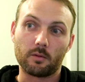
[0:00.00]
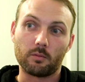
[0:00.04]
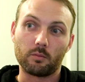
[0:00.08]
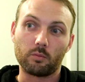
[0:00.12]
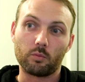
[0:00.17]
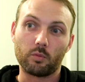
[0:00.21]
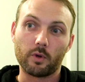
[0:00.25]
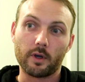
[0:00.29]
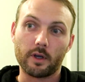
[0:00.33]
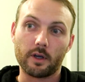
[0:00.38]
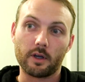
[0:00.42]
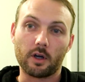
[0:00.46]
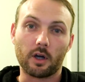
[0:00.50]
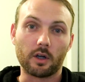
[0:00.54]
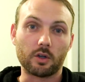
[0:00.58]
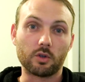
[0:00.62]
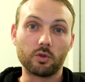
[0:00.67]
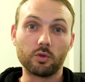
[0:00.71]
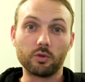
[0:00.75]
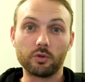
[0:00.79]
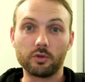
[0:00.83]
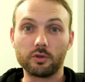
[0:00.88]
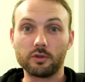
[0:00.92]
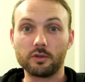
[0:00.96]
where I
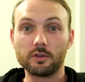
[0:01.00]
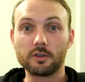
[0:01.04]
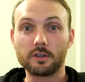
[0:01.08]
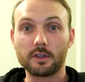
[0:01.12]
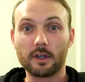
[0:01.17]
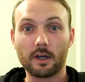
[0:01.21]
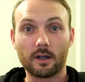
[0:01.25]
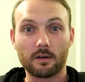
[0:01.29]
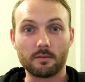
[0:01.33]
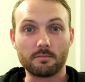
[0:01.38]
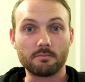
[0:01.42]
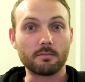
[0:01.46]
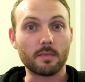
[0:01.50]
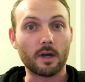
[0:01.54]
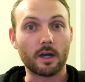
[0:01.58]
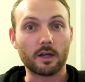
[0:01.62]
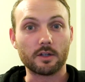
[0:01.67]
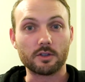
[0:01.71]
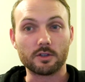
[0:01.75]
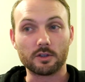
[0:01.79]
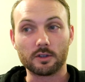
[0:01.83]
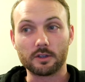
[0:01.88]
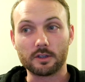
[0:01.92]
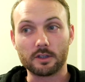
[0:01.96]
could get
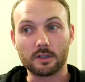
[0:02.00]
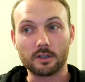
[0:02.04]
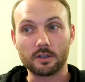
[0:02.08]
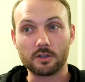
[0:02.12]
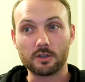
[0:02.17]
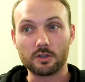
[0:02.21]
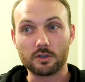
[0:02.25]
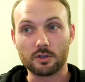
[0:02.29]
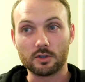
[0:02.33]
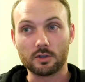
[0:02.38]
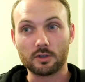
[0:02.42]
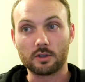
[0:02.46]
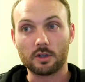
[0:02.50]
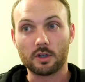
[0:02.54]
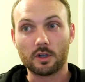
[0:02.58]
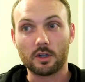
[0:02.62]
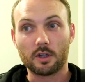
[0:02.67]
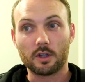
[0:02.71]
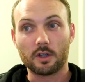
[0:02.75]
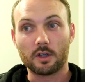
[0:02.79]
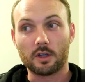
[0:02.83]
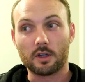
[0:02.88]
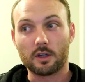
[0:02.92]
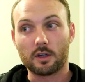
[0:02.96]
majorly injured,
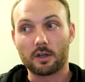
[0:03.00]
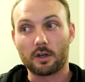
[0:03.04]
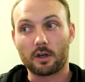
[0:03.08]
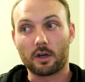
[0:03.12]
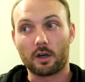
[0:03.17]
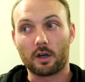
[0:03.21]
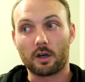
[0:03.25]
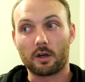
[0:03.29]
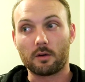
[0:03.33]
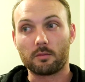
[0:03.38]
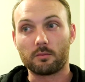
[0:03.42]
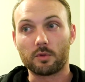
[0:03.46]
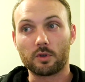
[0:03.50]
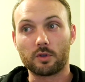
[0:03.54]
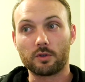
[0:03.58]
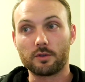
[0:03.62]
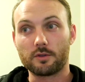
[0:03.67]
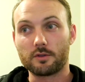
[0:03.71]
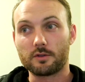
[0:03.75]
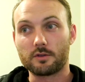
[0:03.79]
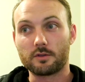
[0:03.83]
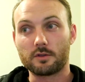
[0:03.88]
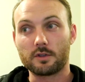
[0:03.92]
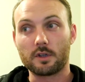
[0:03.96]

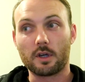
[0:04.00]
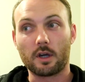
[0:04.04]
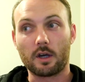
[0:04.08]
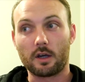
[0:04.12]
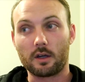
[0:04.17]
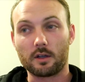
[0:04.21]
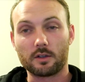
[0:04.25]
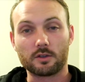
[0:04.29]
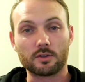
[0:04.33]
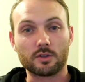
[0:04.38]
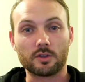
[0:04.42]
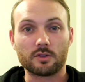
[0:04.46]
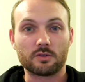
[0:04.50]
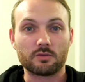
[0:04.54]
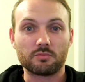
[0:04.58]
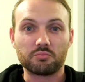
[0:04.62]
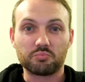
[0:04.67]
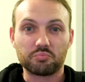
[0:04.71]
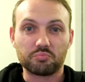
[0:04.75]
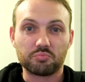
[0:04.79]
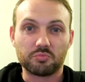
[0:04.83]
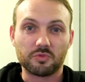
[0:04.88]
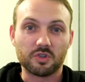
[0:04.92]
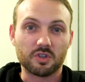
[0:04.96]
because yeah, it's
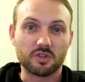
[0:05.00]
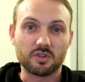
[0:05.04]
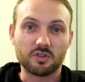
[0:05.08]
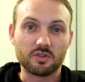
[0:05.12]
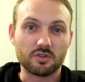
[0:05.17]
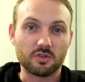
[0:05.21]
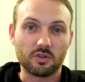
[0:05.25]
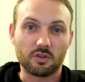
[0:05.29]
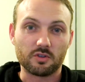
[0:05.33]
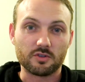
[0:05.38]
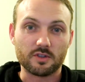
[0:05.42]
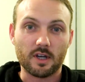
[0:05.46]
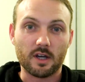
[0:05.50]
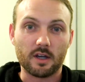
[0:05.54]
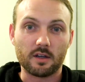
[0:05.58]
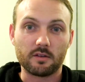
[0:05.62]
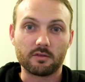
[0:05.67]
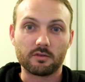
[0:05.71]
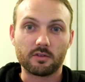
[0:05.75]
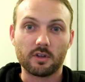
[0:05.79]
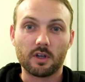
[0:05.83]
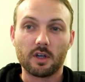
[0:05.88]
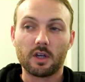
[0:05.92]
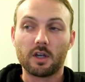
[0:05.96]
just not safe.
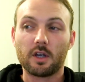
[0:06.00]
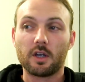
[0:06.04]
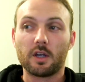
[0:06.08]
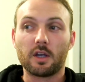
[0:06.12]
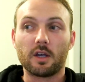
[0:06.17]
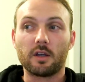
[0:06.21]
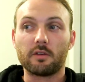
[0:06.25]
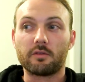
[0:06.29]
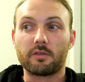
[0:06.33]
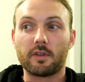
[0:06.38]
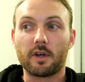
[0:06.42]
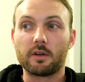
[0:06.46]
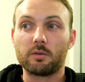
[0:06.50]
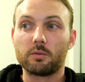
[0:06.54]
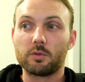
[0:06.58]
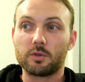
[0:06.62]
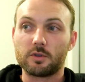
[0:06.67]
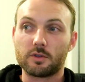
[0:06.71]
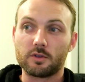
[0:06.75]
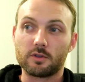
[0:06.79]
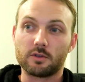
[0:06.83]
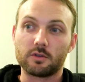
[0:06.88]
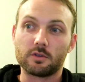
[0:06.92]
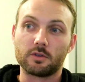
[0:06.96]
If they were
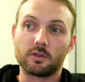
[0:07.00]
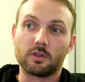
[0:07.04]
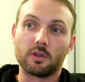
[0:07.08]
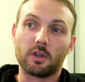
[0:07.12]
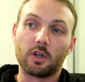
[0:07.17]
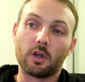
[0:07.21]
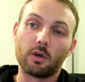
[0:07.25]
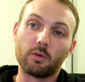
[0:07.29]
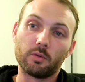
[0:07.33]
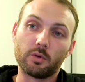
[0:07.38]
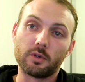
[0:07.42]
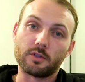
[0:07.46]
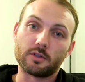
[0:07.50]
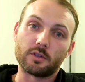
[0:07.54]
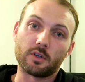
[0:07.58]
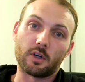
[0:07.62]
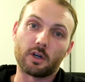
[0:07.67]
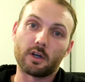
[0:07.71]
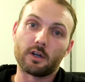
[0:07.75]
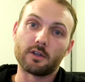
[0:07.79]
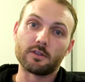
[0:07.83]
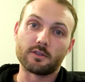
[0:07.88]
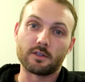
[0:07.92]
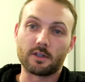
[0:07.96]
to lower the
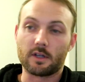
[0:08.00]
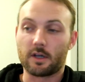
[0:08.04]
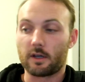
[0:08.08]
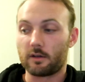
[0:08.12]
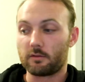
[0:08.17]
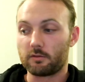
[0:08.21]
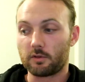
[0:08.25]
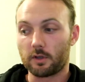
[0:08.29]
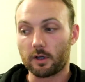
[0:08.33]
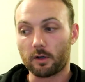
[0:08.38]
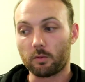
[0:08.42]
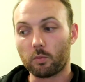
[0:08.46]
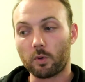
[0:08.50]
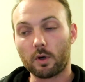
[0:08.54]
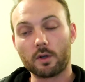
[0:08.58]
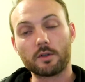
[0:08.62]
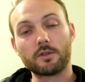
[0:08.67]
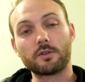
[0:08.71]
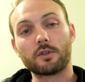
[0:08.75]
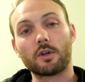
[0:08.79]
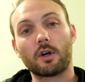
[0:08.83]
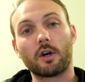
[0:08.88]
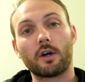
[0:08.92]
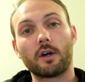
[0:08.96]
tires and have like
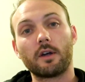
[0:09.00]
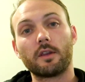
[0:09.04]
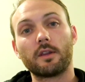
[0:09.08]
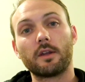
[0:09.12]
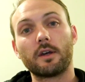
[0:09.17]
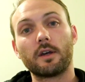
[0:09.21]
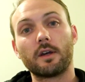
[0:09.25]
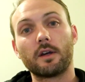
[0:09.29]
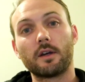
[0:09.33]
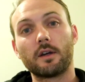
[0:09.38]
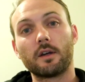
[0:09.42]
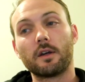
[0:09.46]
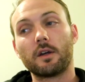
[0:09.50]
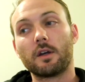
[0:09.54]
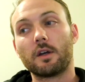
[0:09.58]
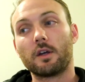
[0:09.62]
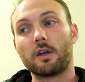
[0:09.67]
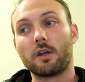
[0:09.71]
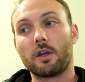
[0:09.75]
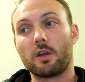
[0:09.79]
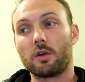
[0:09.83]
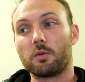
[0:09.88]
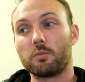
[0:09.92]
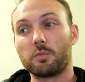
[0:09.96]
one tire there,
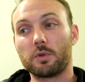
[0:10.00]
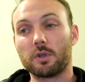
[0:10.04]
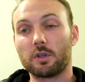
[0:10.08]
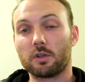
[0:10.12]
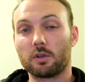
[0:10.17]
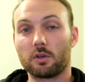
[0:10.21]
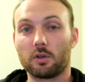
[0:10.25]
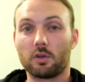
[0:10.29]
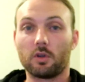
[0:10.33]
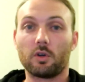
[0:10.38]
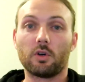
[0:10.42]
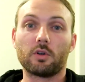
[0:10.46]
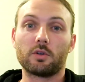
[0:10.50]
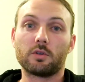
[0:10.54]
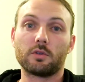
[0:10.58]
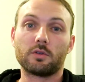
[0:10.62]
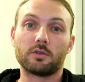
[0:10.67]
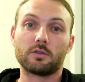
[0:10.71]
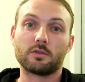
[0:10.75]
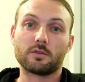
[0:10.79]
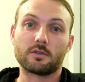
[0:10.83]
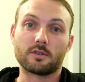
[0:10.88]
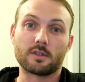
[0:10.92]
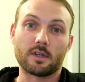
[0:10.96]
it would be a lot
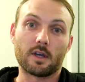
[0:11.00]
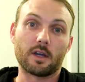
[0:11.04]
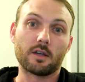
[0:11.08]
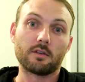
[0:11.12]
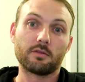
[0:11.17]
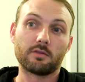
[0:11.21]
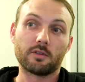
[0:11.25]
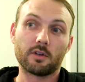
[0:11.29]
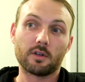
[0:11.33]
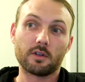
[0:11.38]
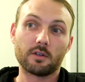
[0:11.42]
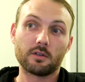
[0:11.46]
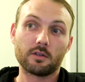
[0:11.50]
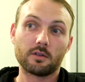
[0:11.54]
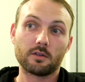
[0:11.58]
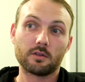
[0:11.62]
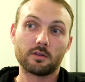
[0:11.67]
safer